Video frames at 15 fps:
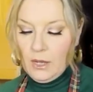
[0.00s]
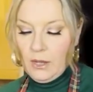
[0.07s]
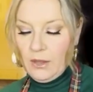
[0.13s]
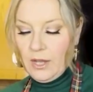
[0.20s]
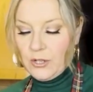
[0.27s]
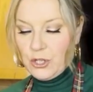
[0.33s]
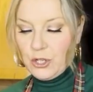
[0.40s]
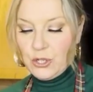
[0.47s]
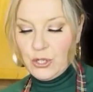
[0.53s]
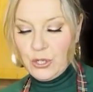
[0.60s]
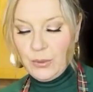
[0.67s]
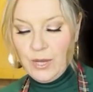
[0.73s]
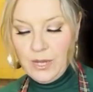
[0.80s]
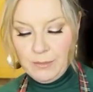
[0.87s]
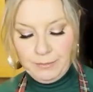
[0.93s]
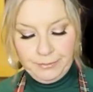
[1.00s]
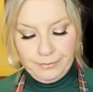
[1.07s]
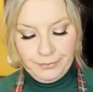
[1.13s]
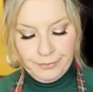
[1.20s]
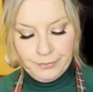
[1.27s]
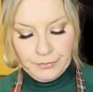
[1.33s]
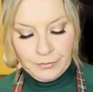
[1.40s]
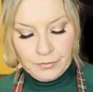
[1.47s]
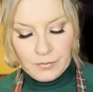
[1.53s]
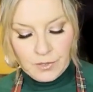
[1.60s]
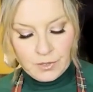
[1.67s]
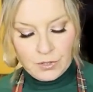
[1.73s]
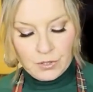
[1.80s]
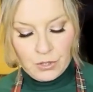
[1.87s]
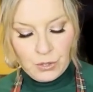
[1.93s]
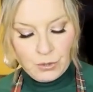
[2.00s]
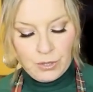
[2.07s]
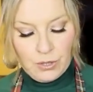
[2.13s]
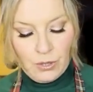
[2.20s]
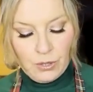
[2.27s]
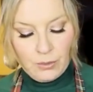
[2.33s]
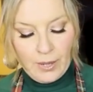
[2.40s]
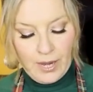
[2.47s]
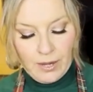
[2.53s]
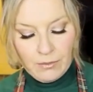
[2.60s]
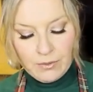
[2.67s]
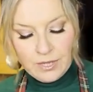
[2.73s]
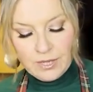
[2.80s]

That should do it. Stir it all around.